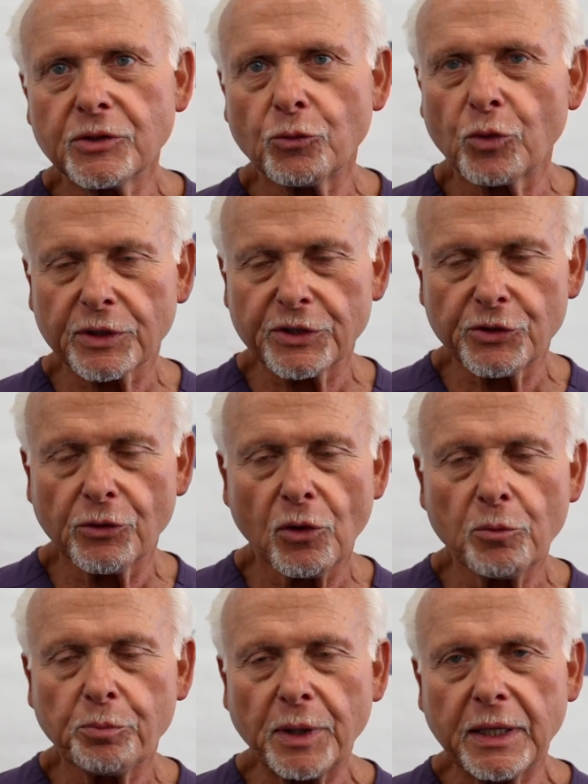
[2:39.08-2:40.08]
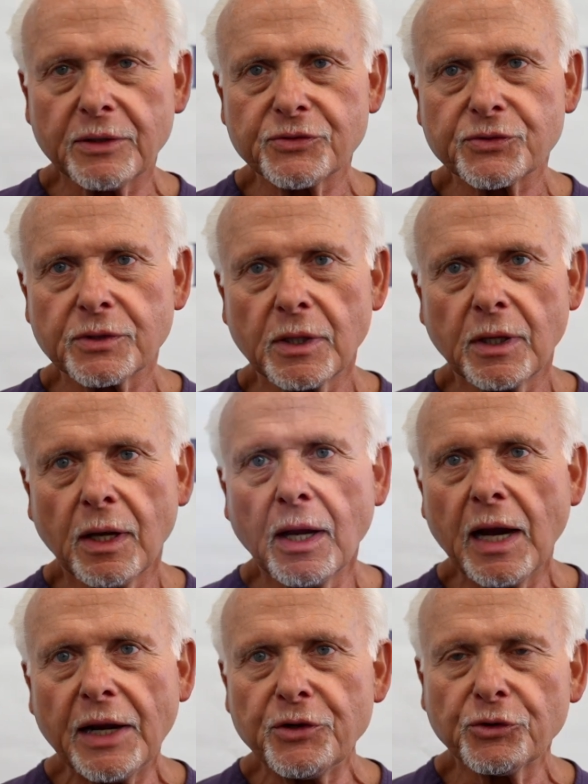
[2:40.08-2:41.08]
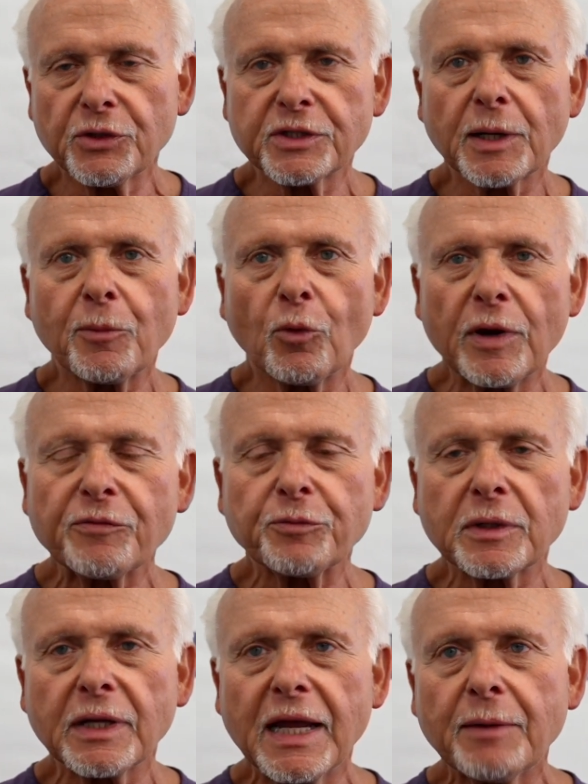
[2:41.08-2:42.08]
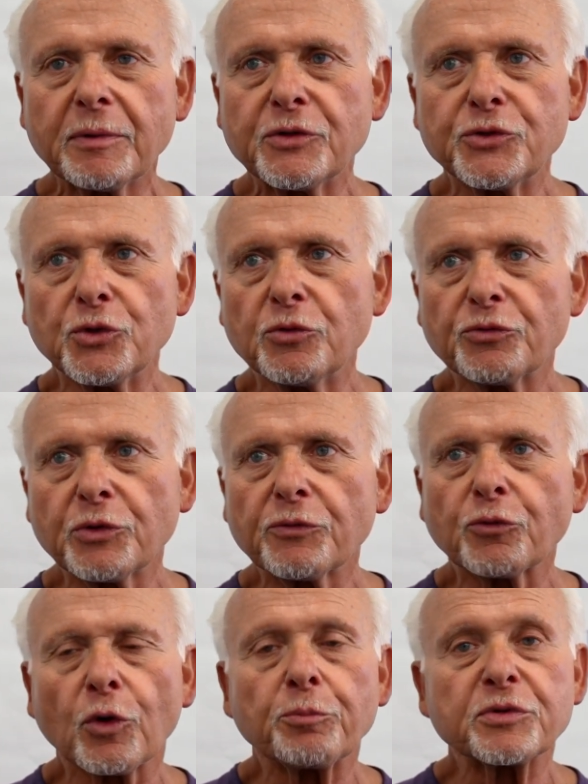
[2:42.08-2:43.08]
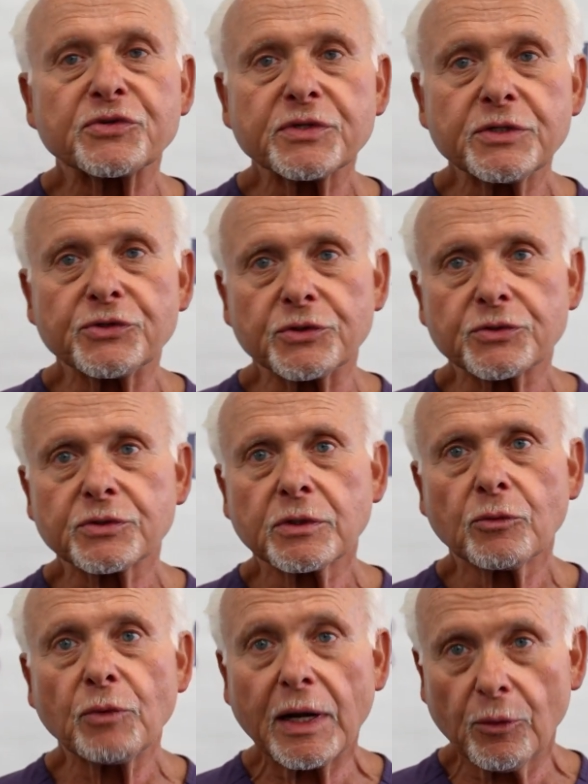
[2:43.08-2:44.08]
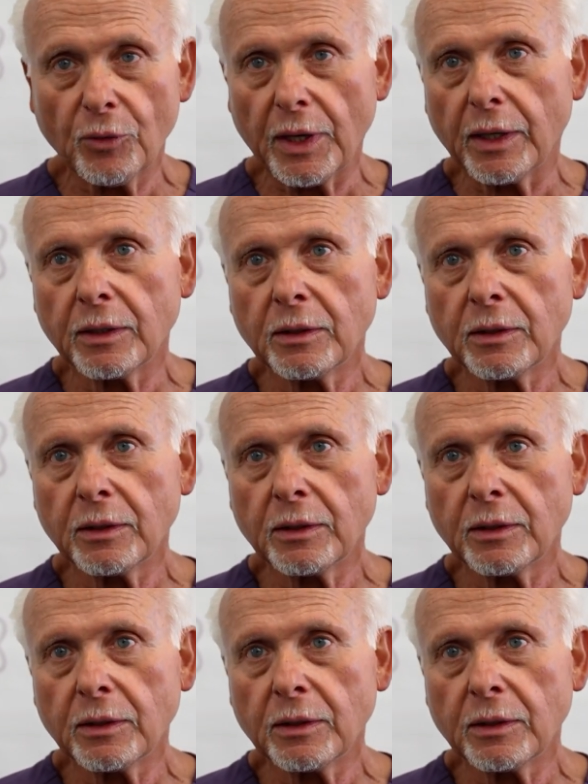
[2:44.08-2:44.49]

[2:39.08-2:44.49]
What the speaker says: you work at your own pace, and you can come away from a lab and do three or four procedures right away.